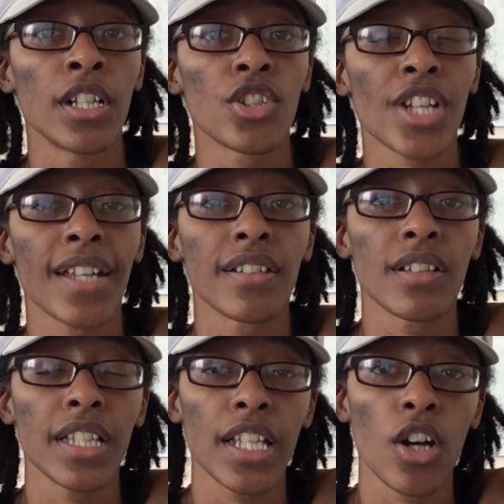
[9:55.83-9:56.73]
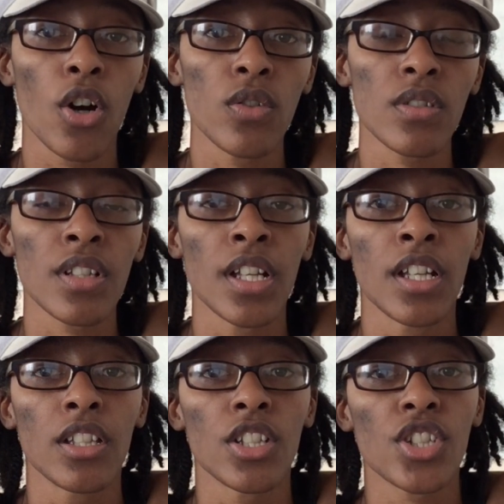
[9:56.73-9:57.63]
channel layout,
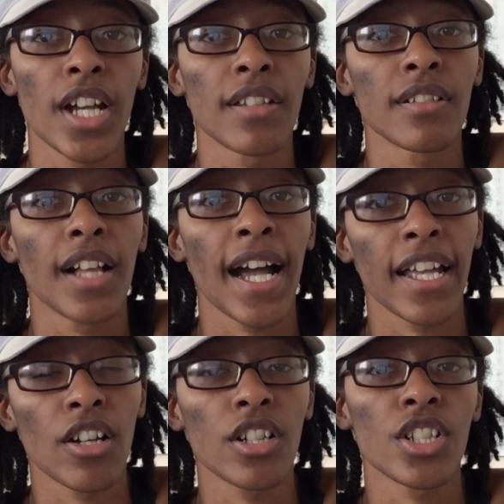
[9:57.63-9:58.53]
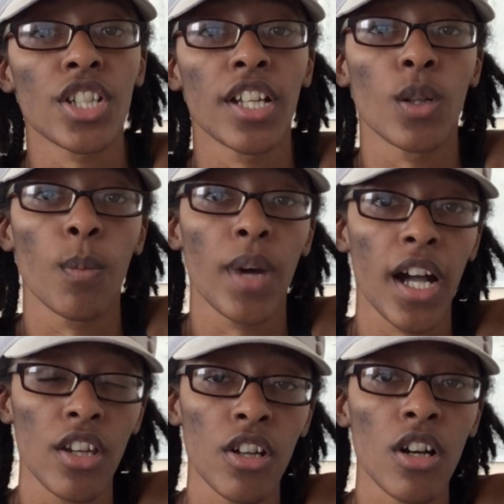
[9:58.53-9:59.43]
your channel icon, your channel
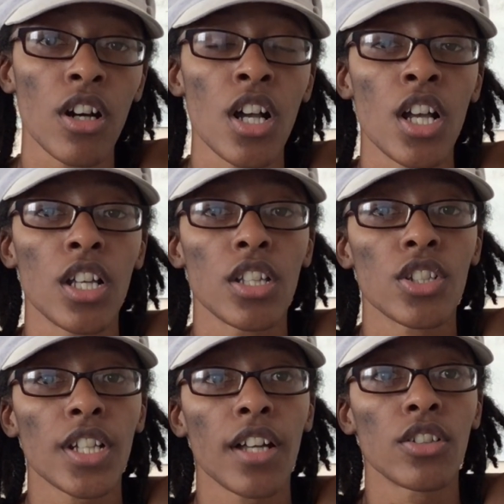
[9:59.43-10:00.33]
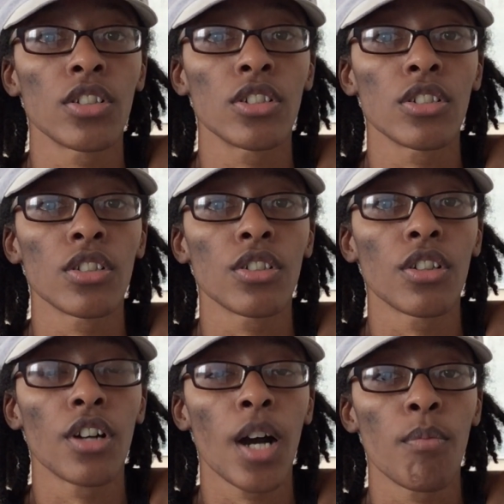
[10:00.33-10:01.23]
banner, your channel
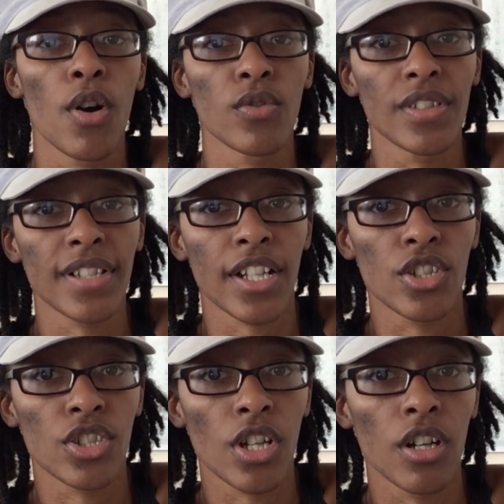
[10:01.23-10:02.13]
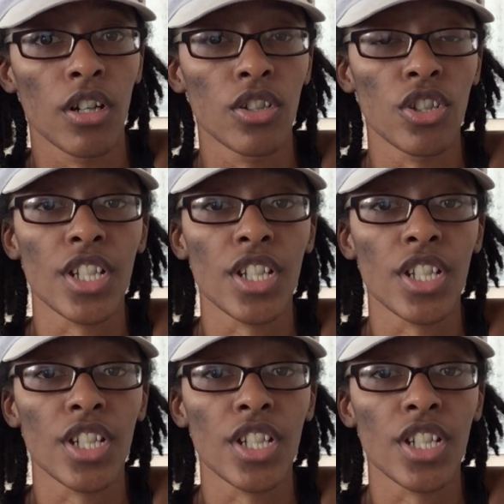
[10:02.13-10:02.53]
about section, your